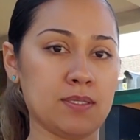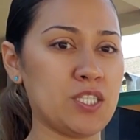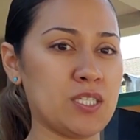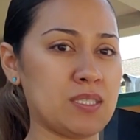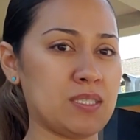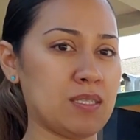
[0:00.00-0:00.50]

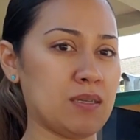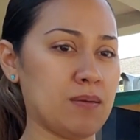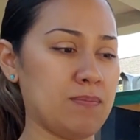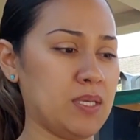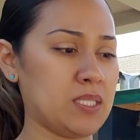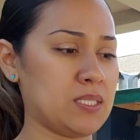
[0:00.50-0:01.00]
Just
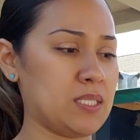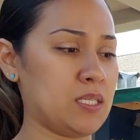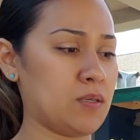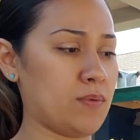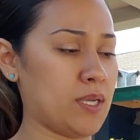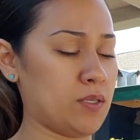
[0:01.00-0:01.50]
mix
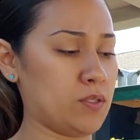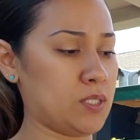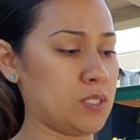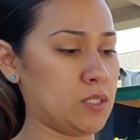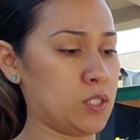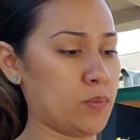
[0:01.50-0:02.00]
it around
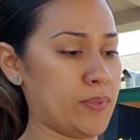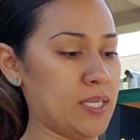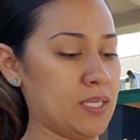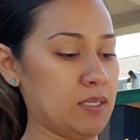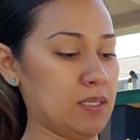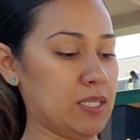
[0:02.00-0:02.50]
just a little
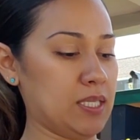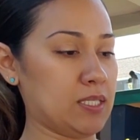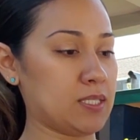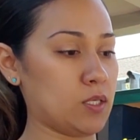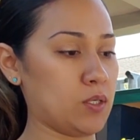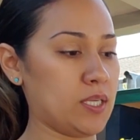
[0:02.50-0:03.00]
bit. It
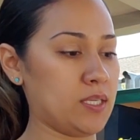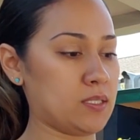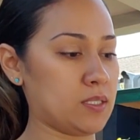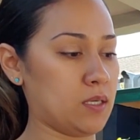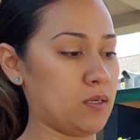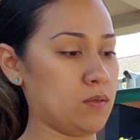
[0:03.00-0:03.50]
is soda,
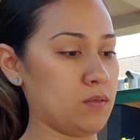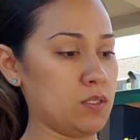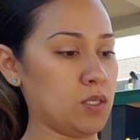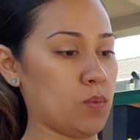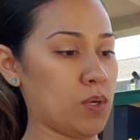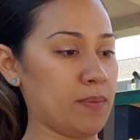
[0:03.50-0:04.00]
so you
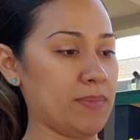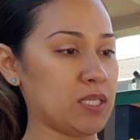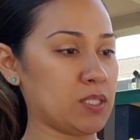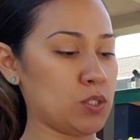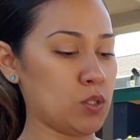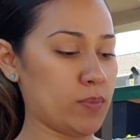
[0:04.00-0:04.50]
don't want to
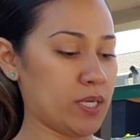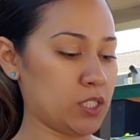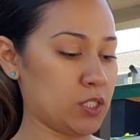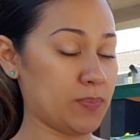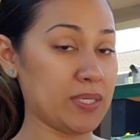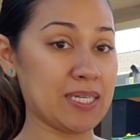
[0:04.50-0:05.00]
mix too
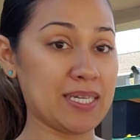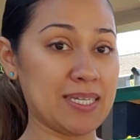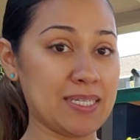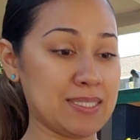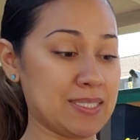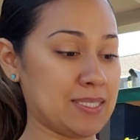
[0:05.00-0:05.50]
much
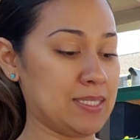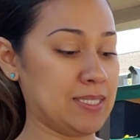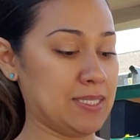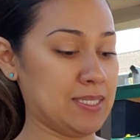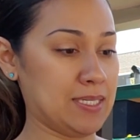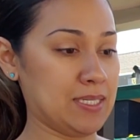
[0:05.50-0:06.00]
because
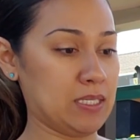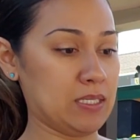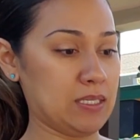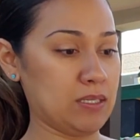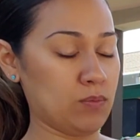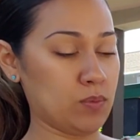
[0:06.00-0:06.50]

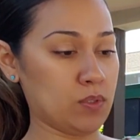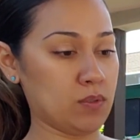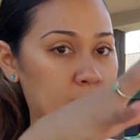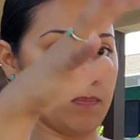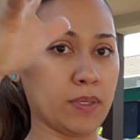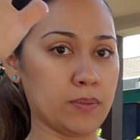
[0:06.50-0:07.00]
it
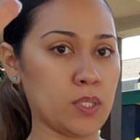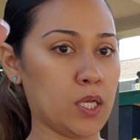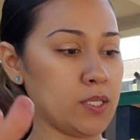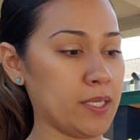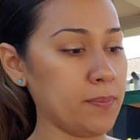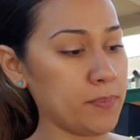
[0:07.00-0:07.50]
will bubble
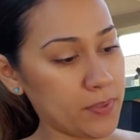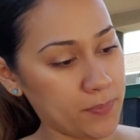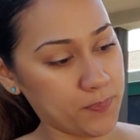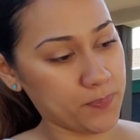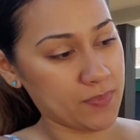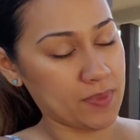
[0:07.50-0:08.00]
all up.
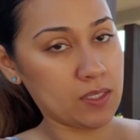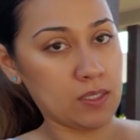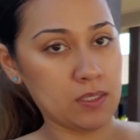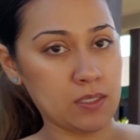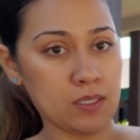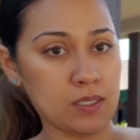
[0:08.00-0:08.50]

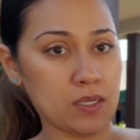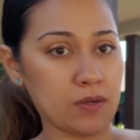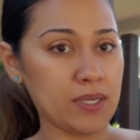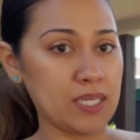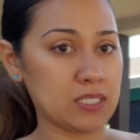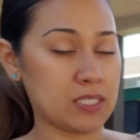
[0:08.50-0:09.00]

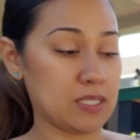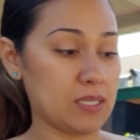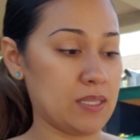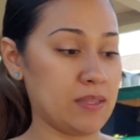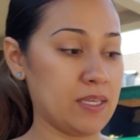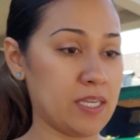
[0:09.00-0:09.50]
Alright,
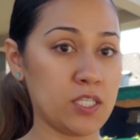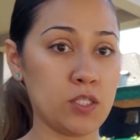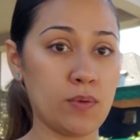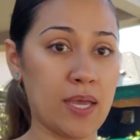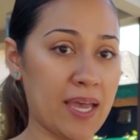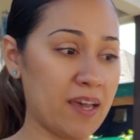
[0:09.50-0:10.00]
and there
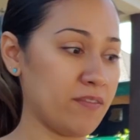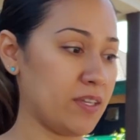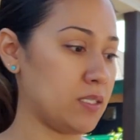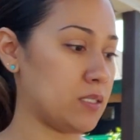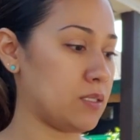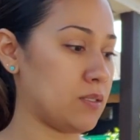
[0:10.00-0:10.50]
you have
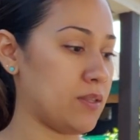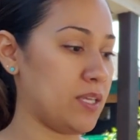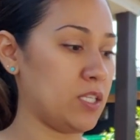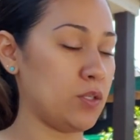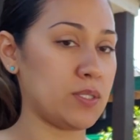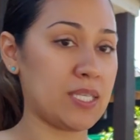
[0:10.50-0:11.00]
it.
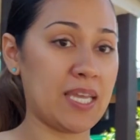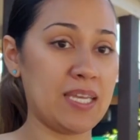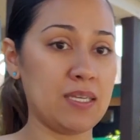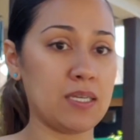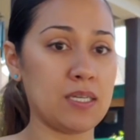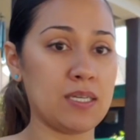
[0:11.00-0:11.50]
Then you
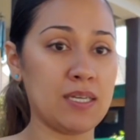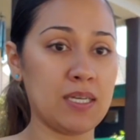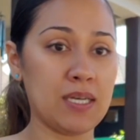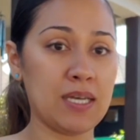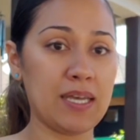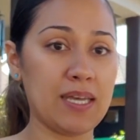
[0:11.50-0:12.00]
take
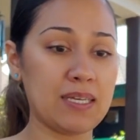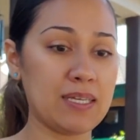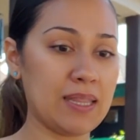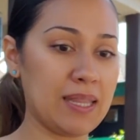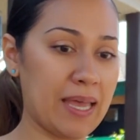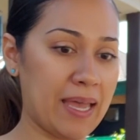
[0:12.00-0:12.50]
a
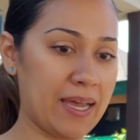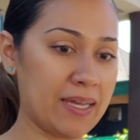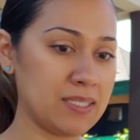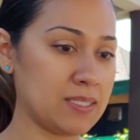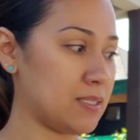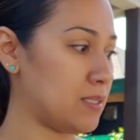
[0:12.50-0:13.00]

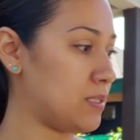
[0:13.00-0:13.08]
glass.